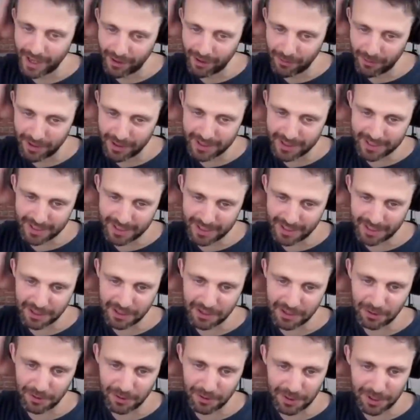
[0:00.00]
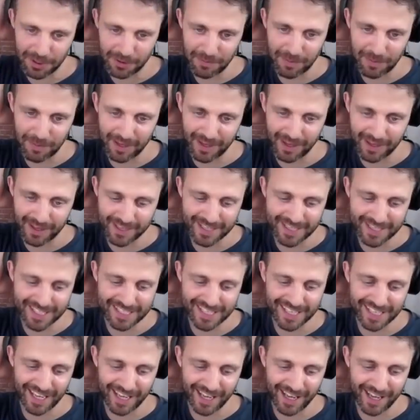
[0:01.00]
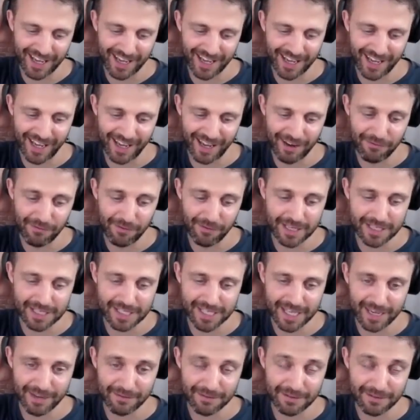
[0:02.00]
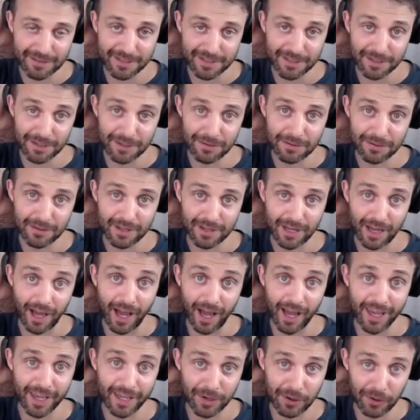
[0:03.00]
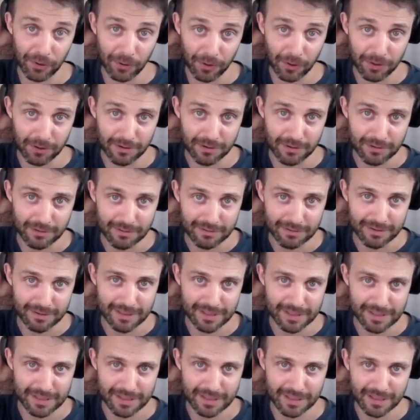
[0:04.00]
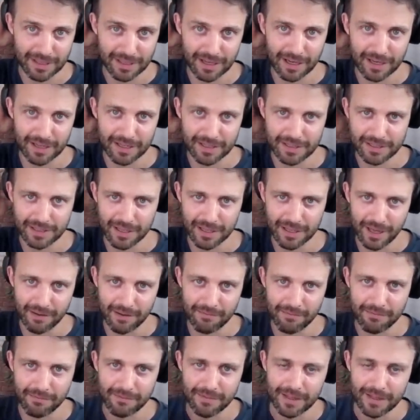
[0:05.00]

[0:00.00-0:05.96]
wanted to call you because I reached out to Igor, is the guy's name.